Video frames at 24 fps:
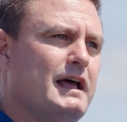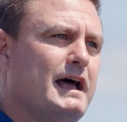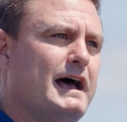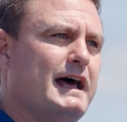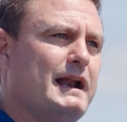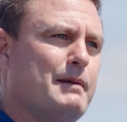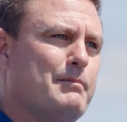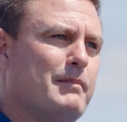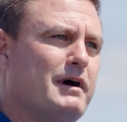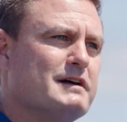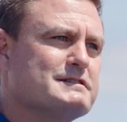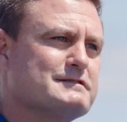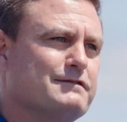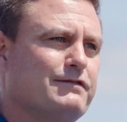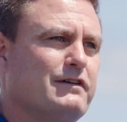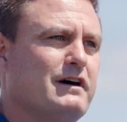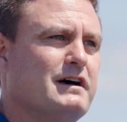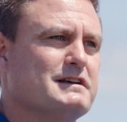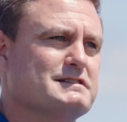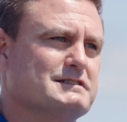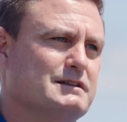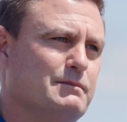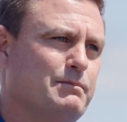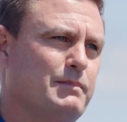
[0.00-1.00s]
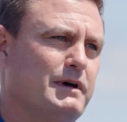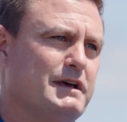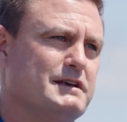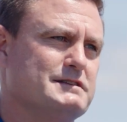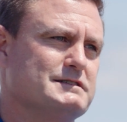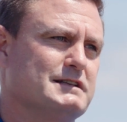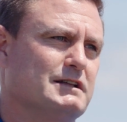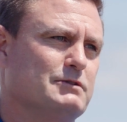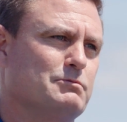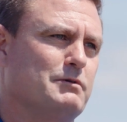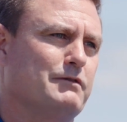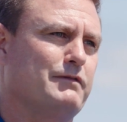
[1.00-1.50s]
at a much faster pace
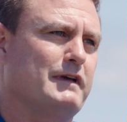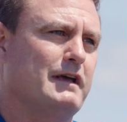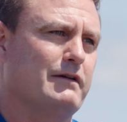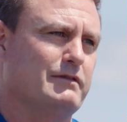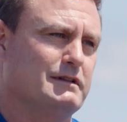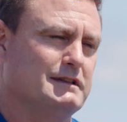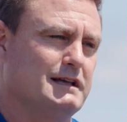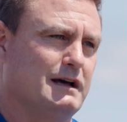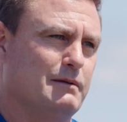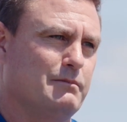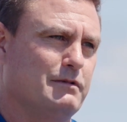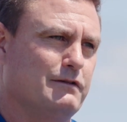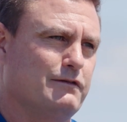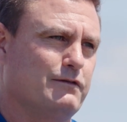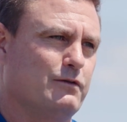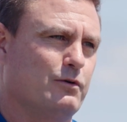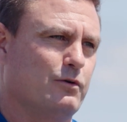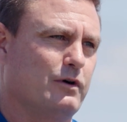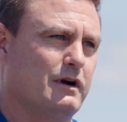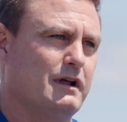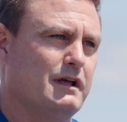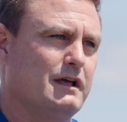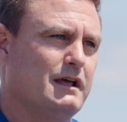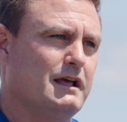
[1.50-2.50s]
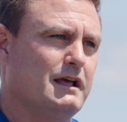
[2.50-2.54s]
than we've ever done before.